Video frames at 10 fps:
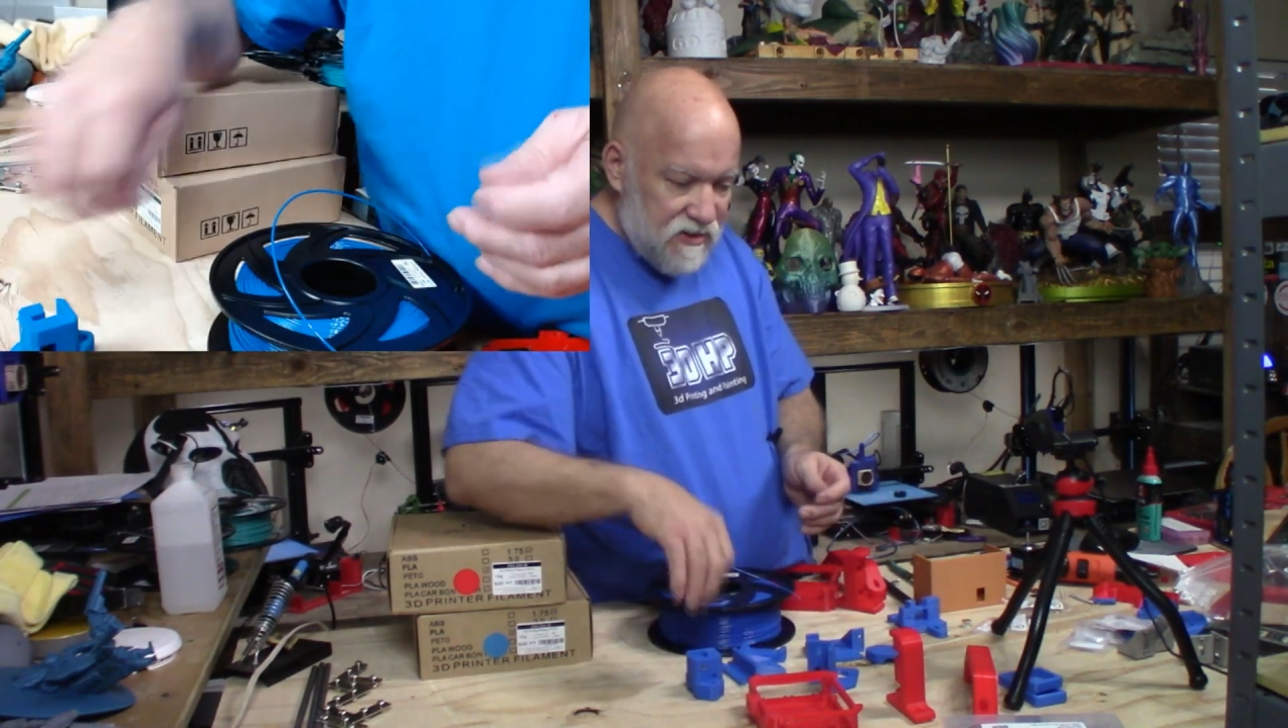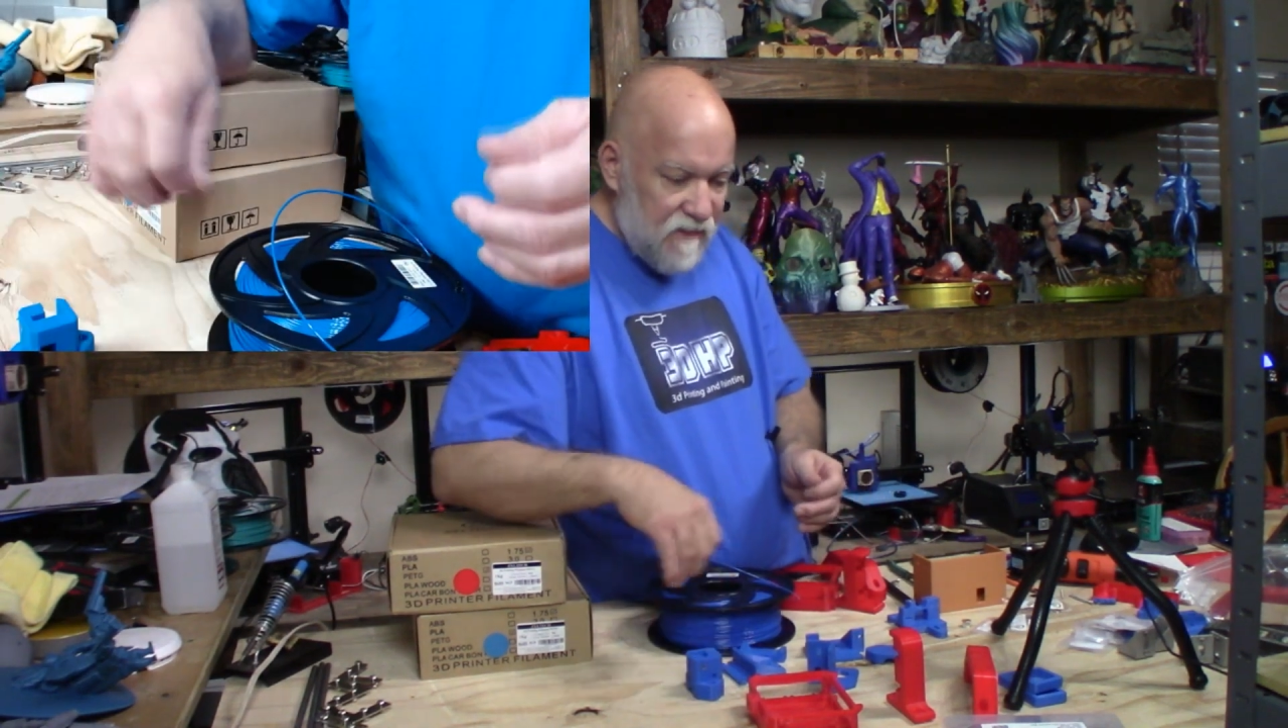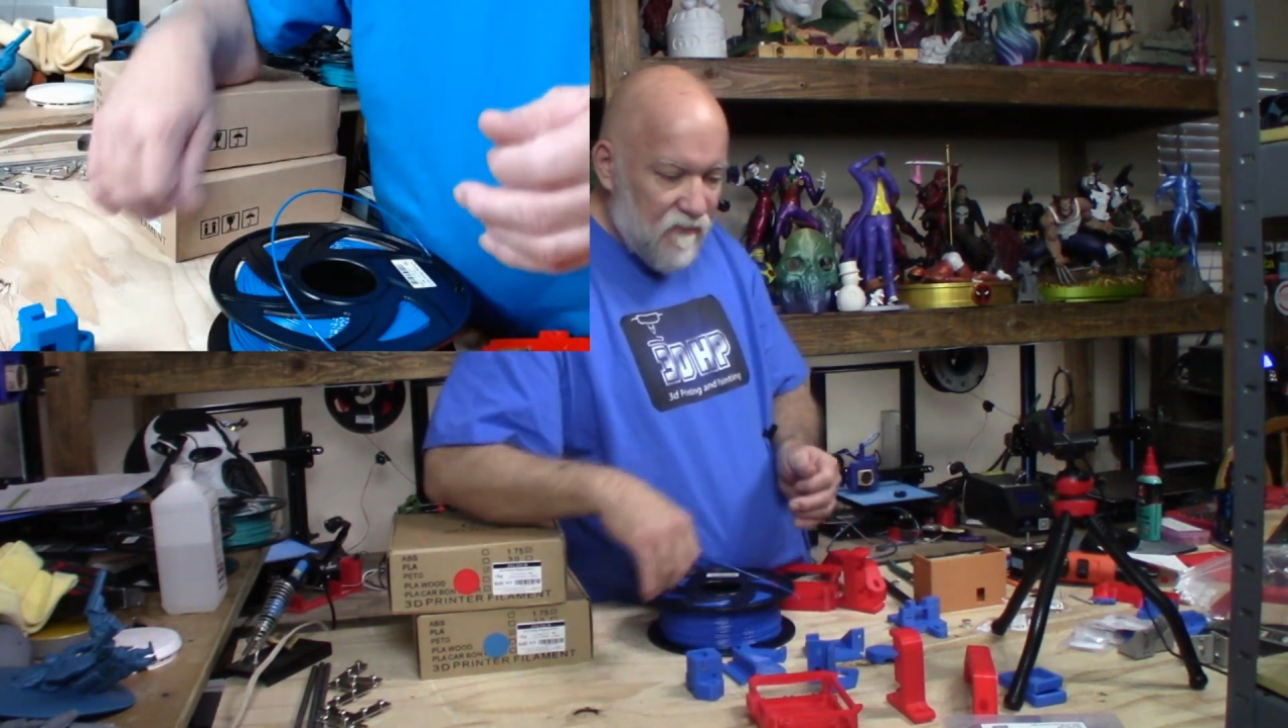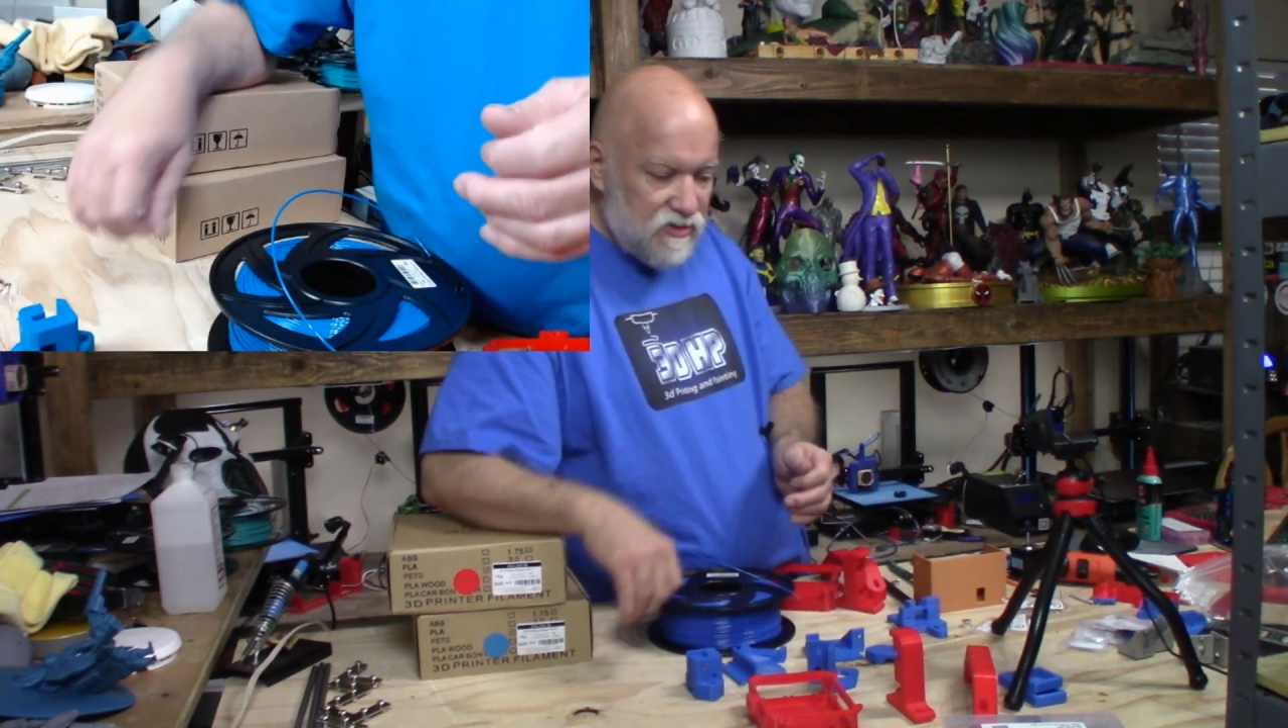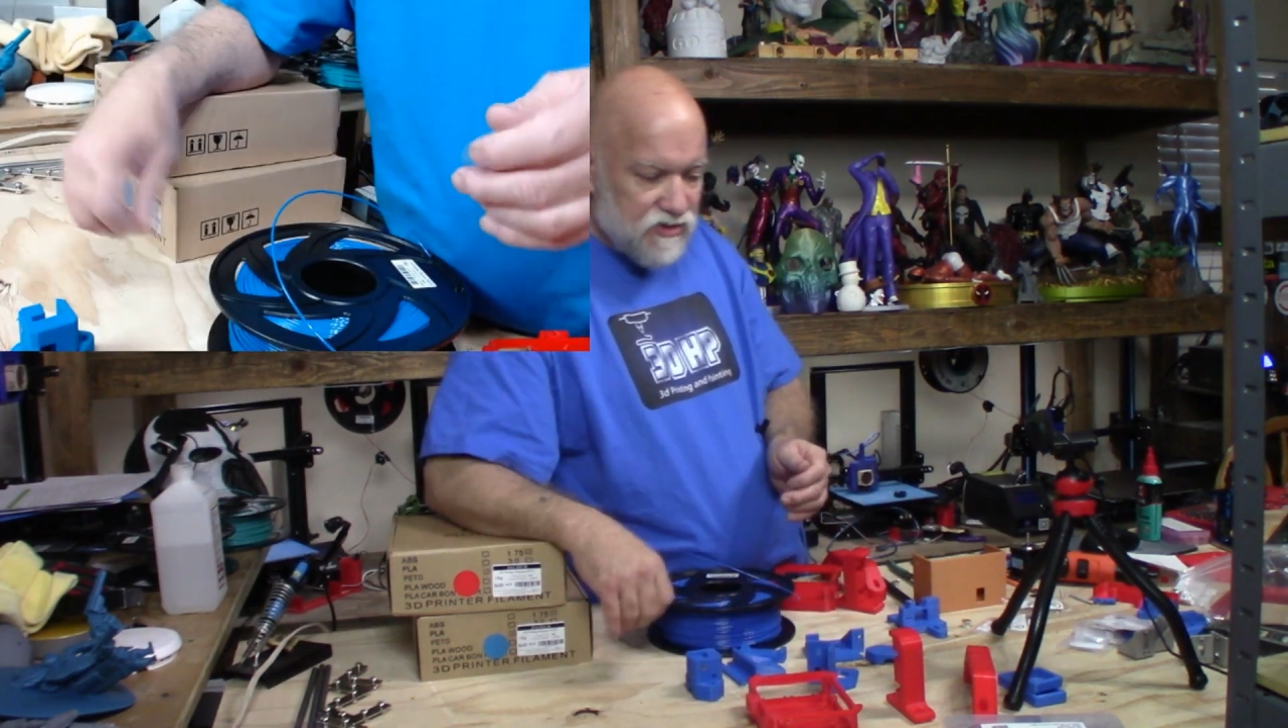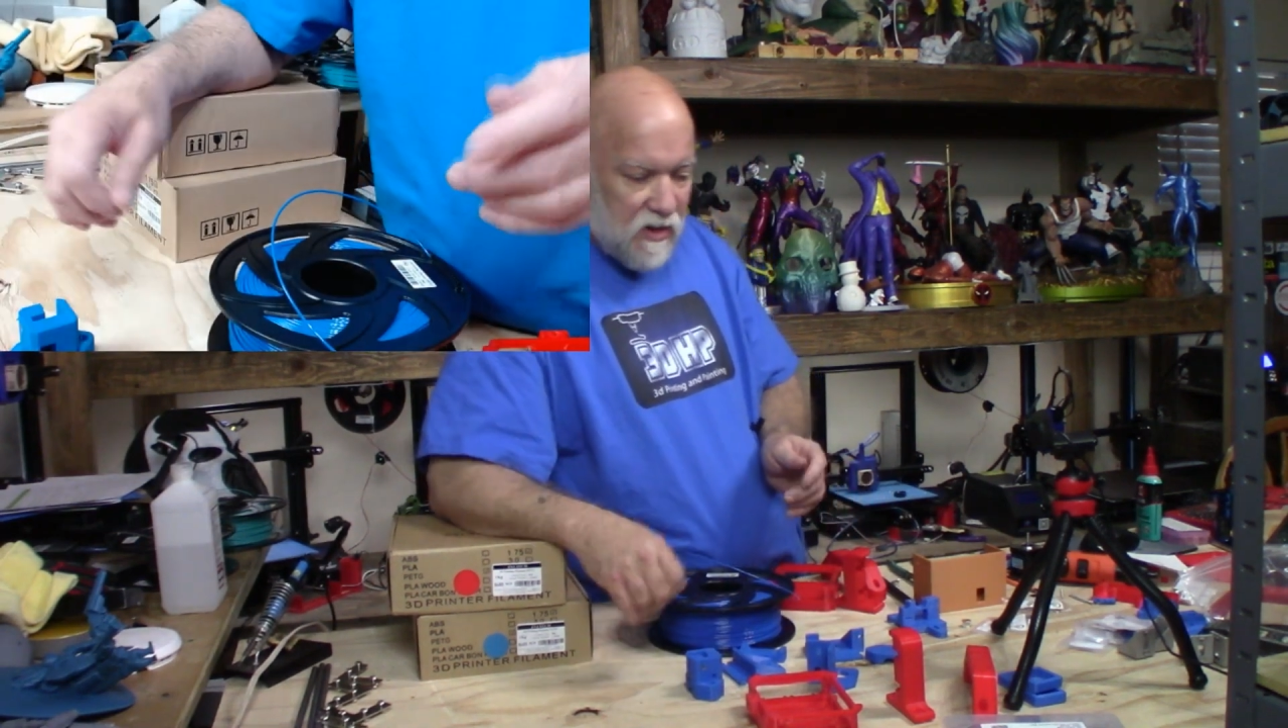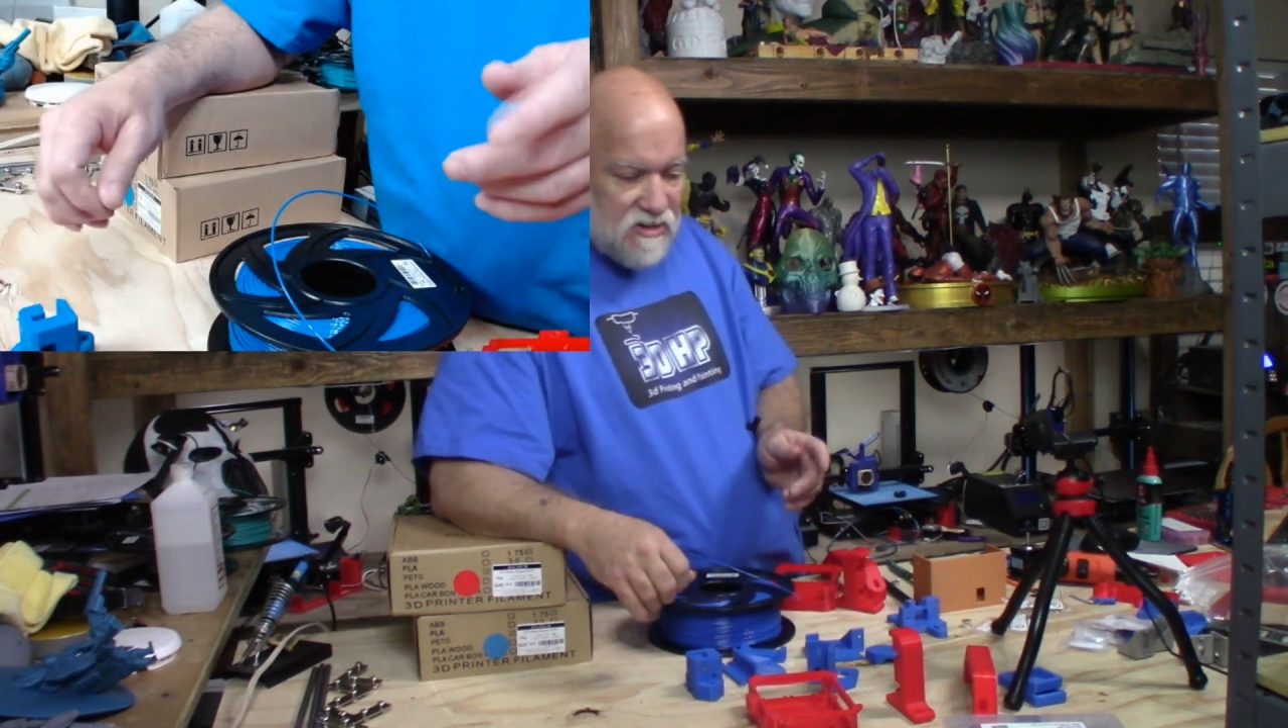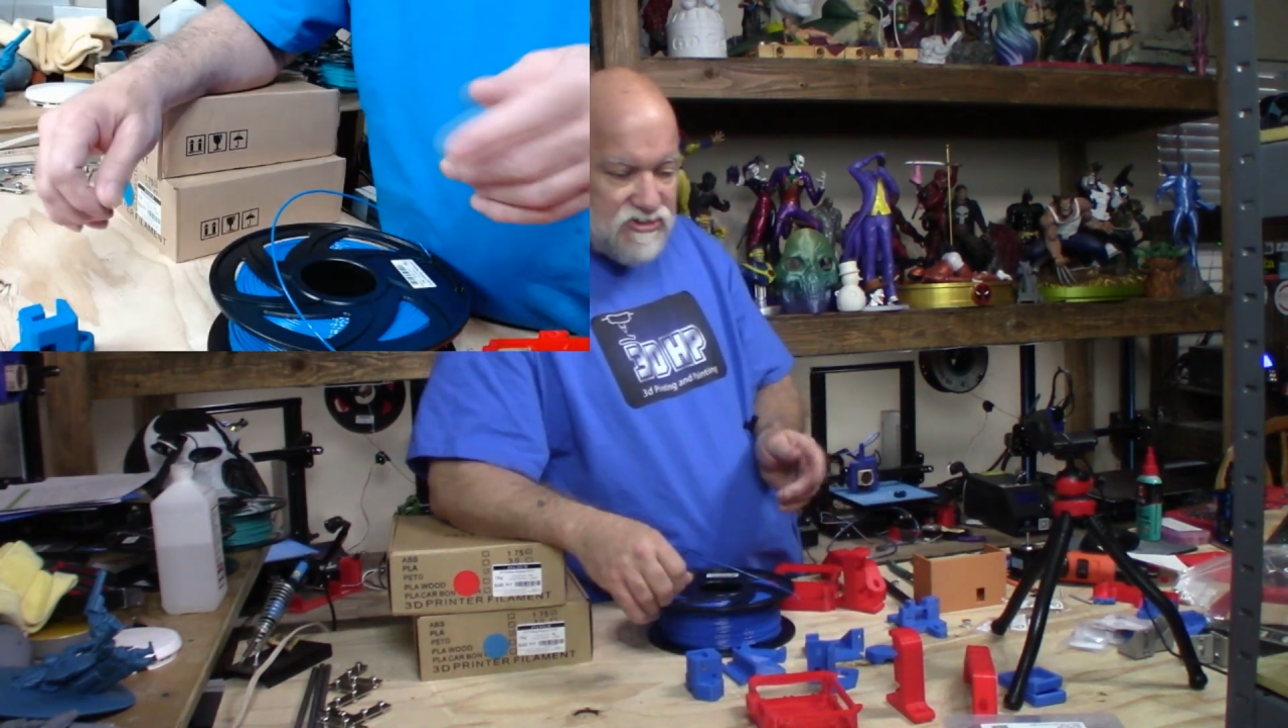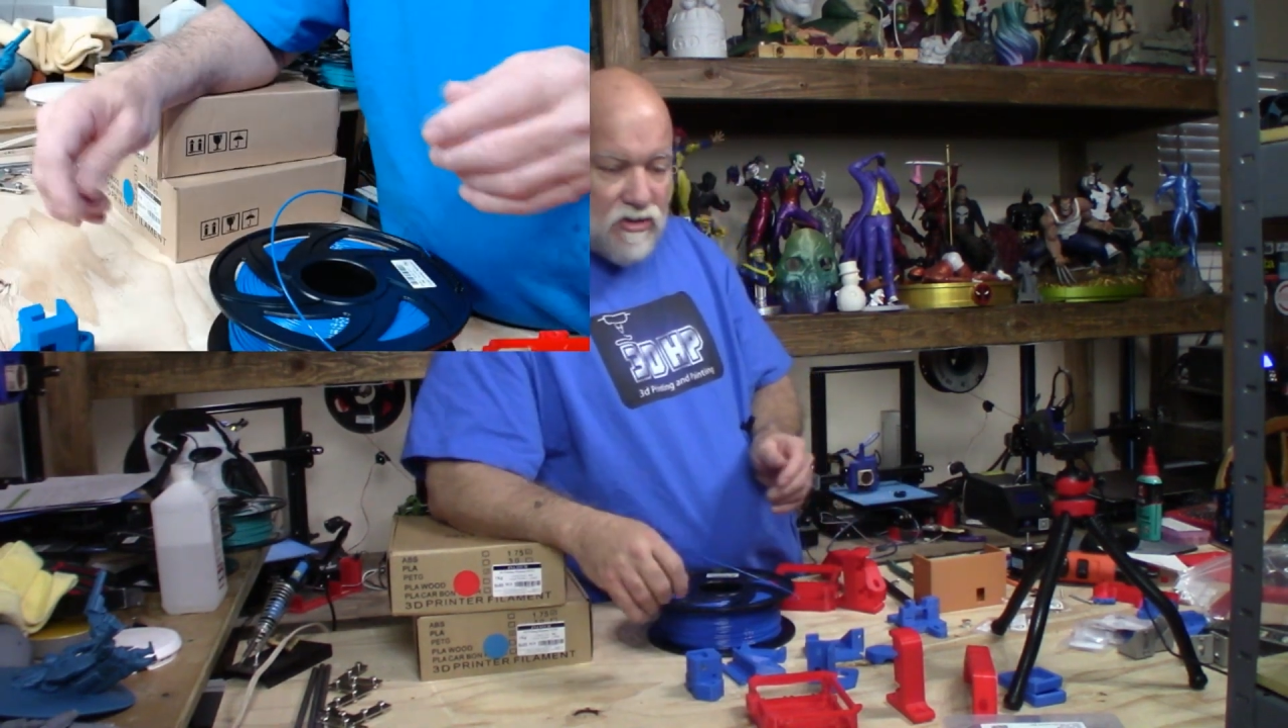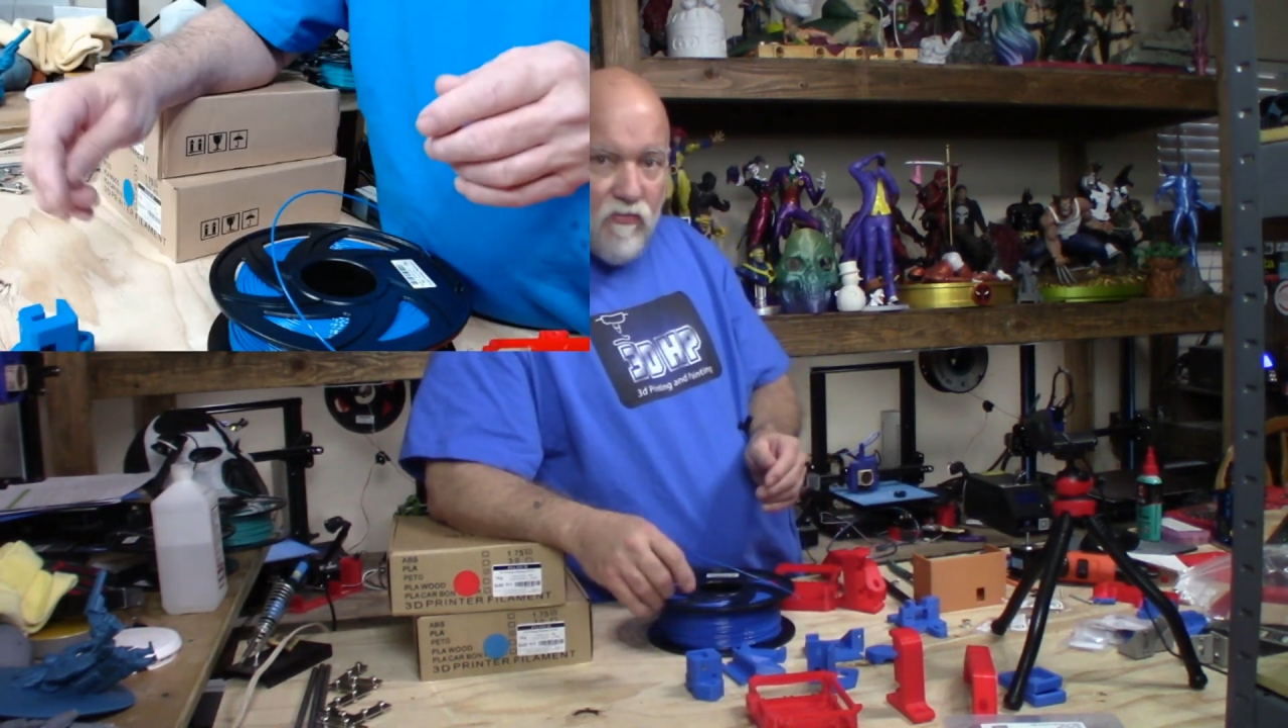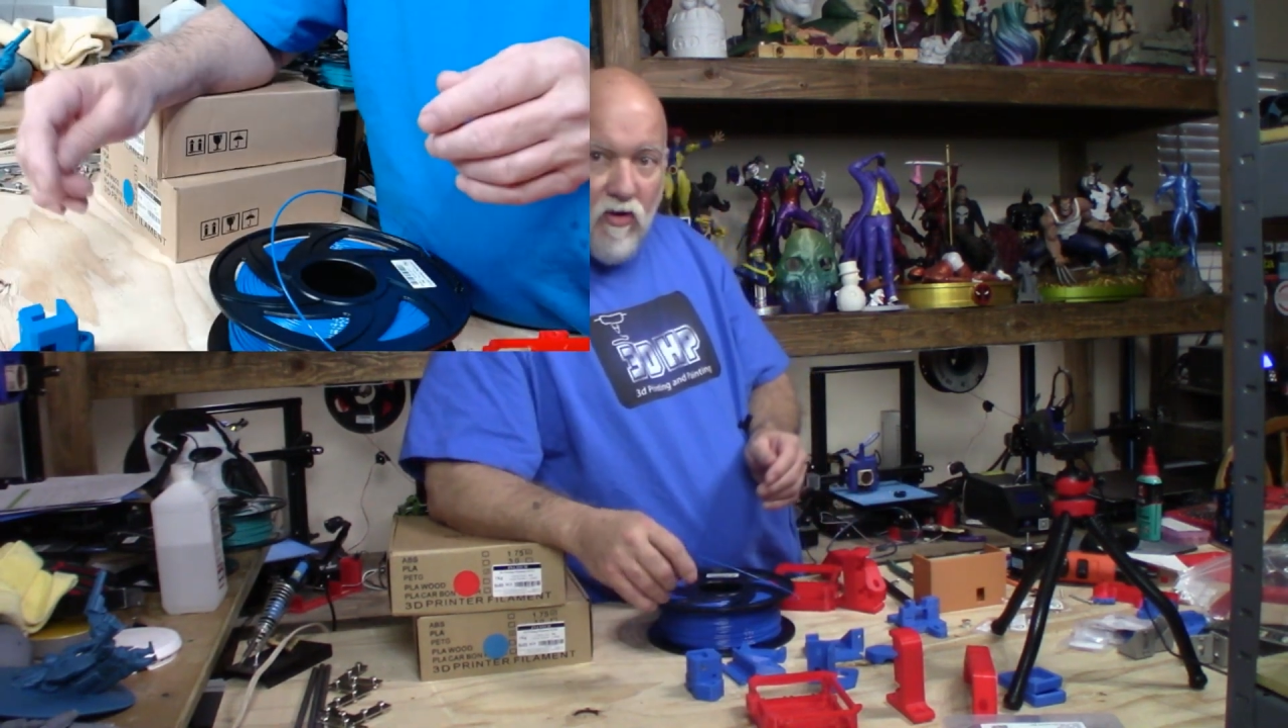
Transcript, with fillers: Tevo Tarantula